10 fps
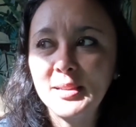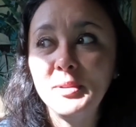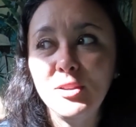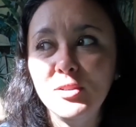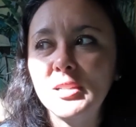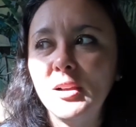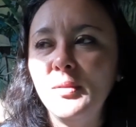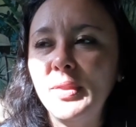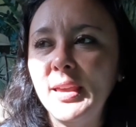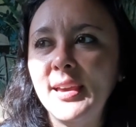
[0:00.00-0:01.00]
I mean, you could tell
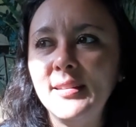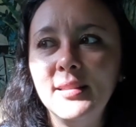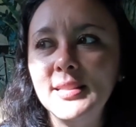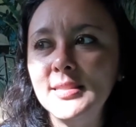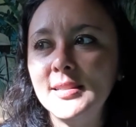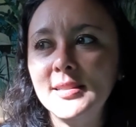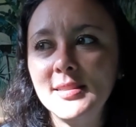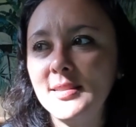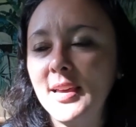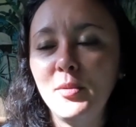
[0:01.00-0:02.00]
they had
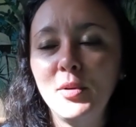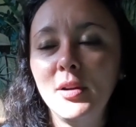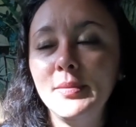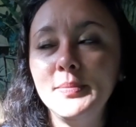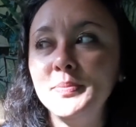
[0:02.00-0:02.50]
lenses that were